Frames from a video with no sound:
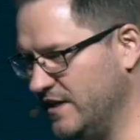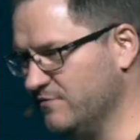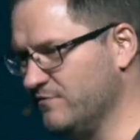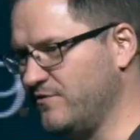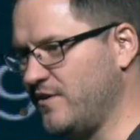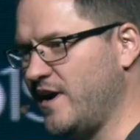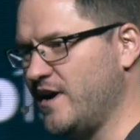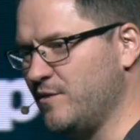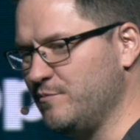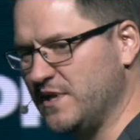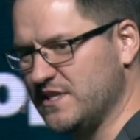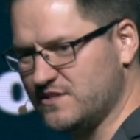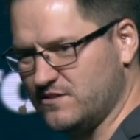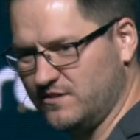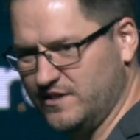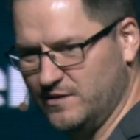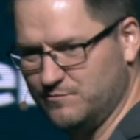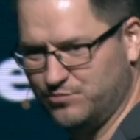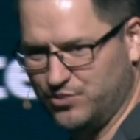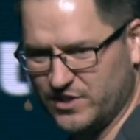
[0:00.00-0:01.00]
environmental
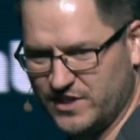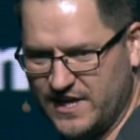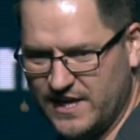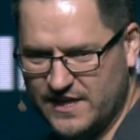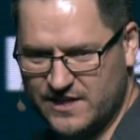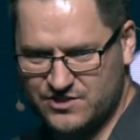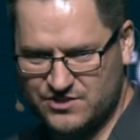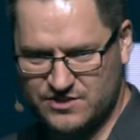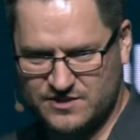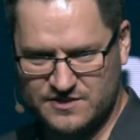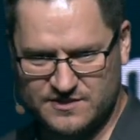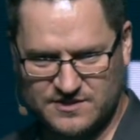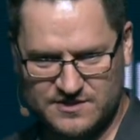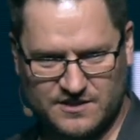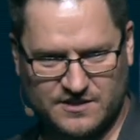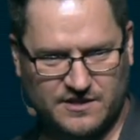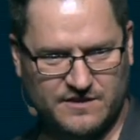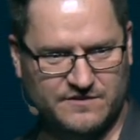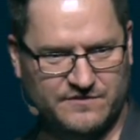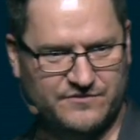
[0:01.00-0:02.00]
implications
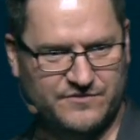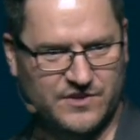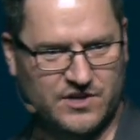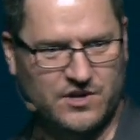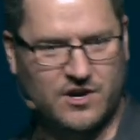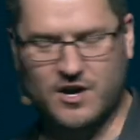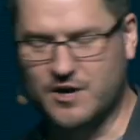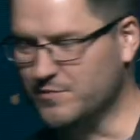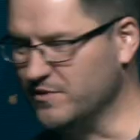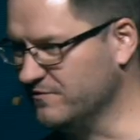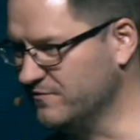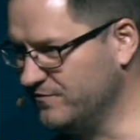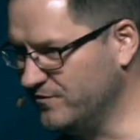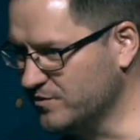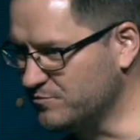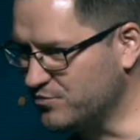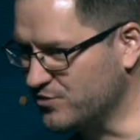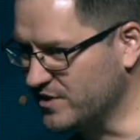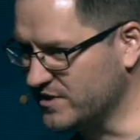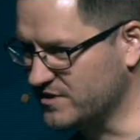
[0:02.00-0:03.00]
of the carbon
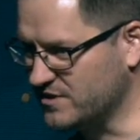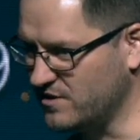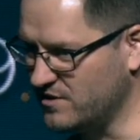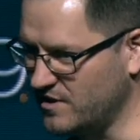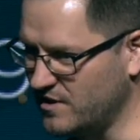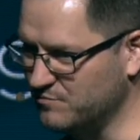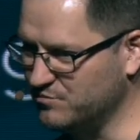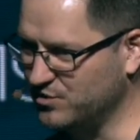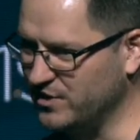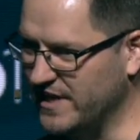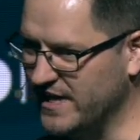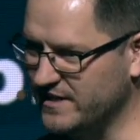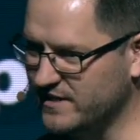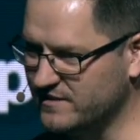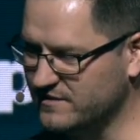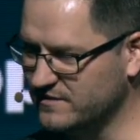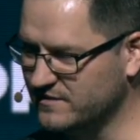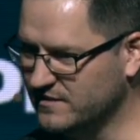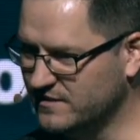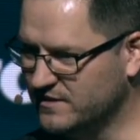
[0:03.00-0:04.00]
footprint on our
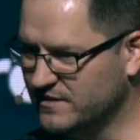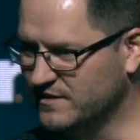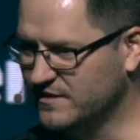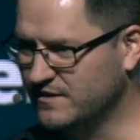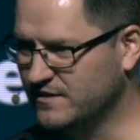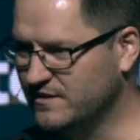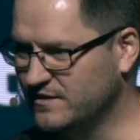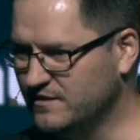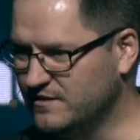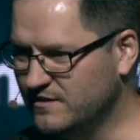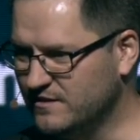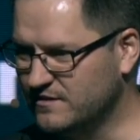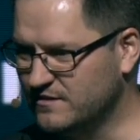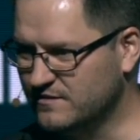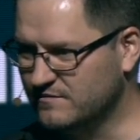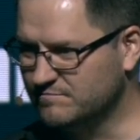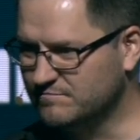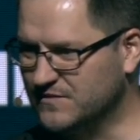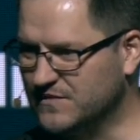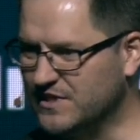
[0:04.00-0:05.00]
planet,
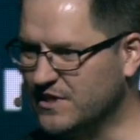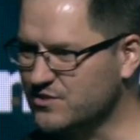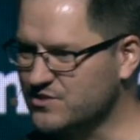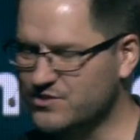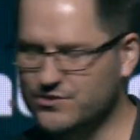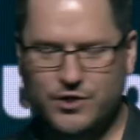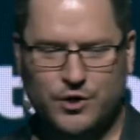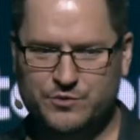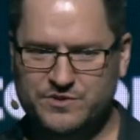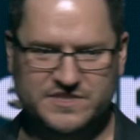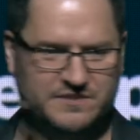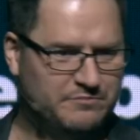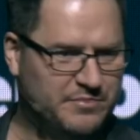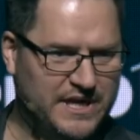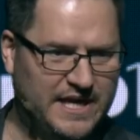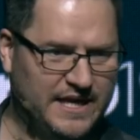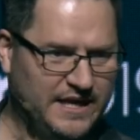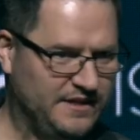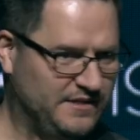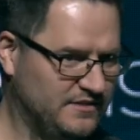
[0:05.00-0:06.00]
there's no
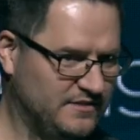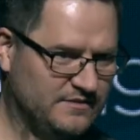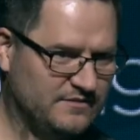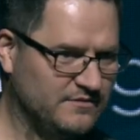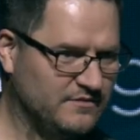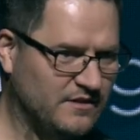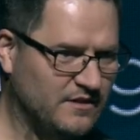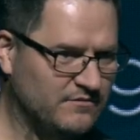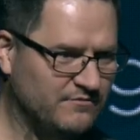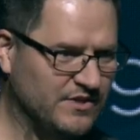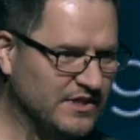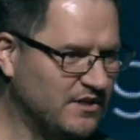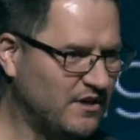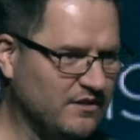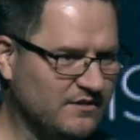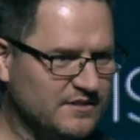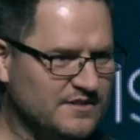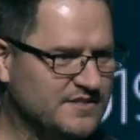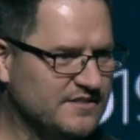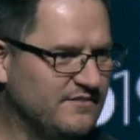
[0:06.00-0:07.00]
debate,
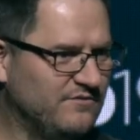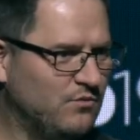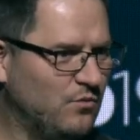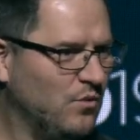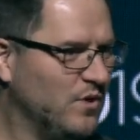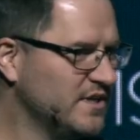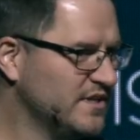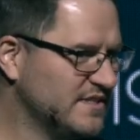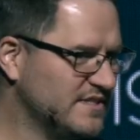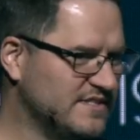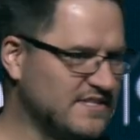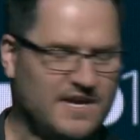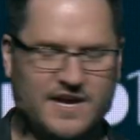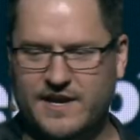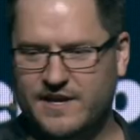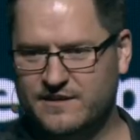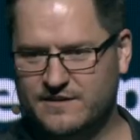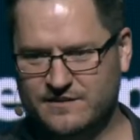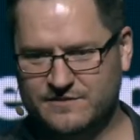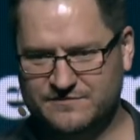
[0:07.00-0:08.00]
regardless of what
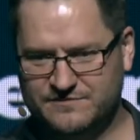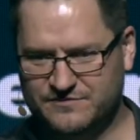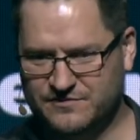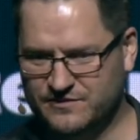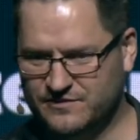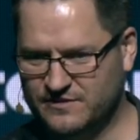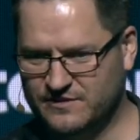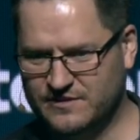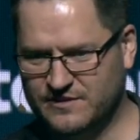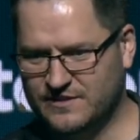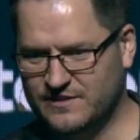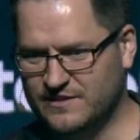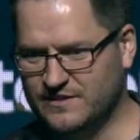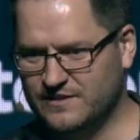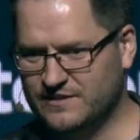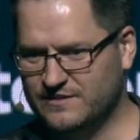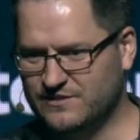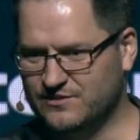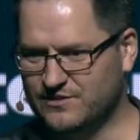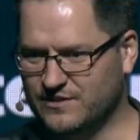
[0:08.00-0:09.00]
side of
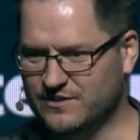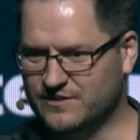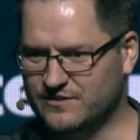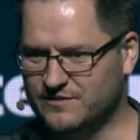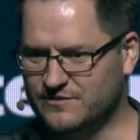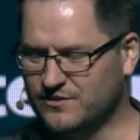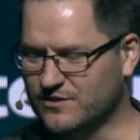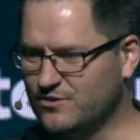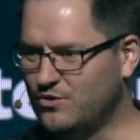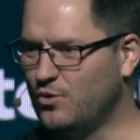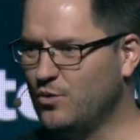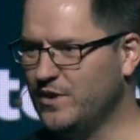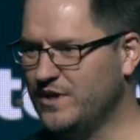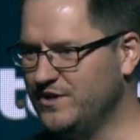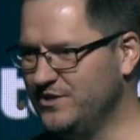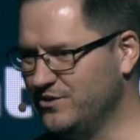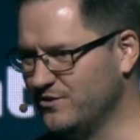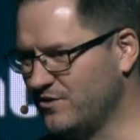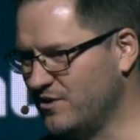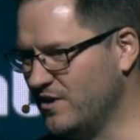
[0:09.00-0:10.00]
the, the coin
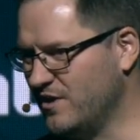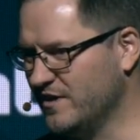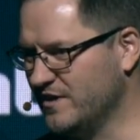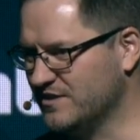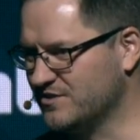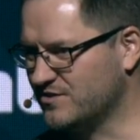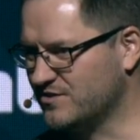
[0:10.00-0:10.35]
you're on in